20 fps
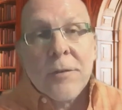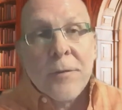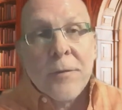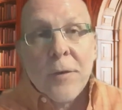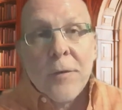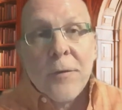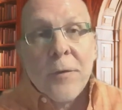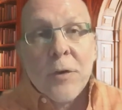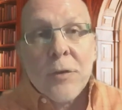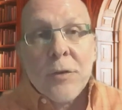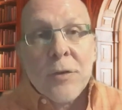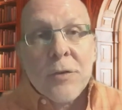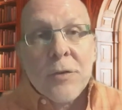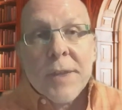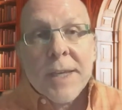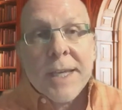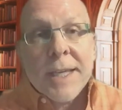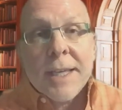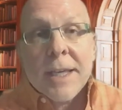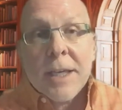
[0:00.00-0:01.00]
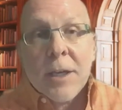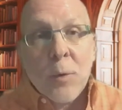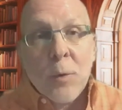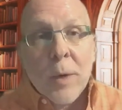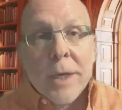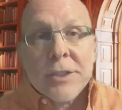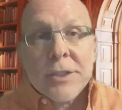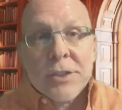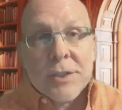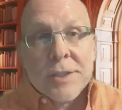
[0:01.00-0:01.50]
for further thinking
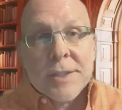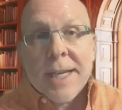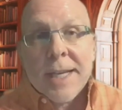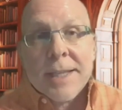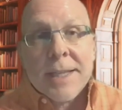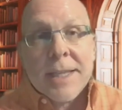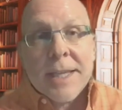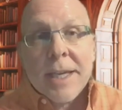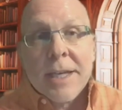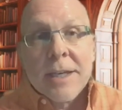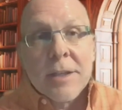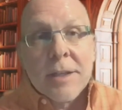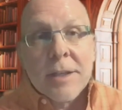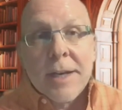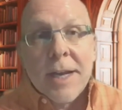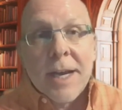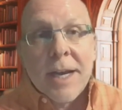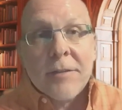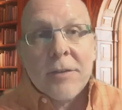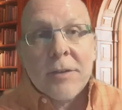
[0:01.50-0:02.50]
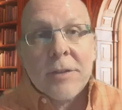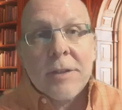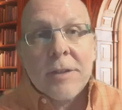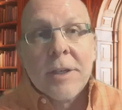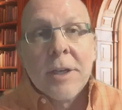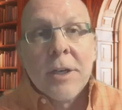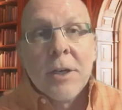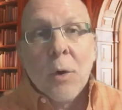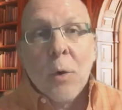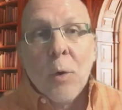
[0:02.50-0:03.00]
questions at the end of the novel,
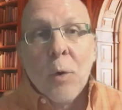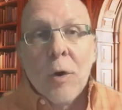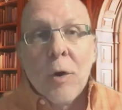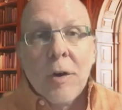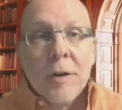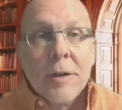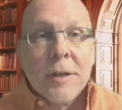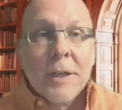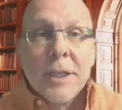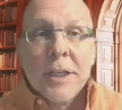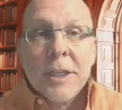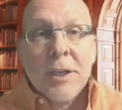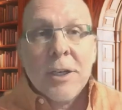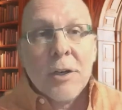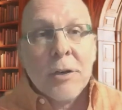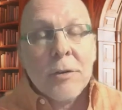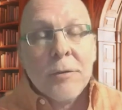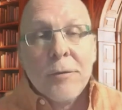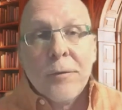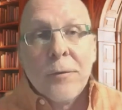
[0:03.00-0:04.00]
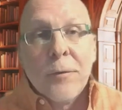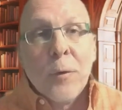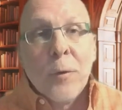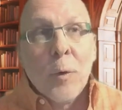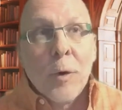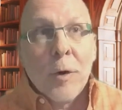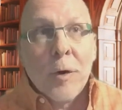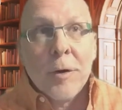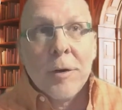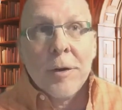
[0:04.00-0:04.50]
or,
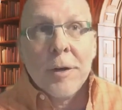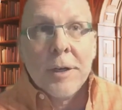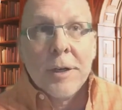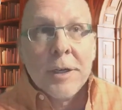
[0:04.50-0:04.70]
for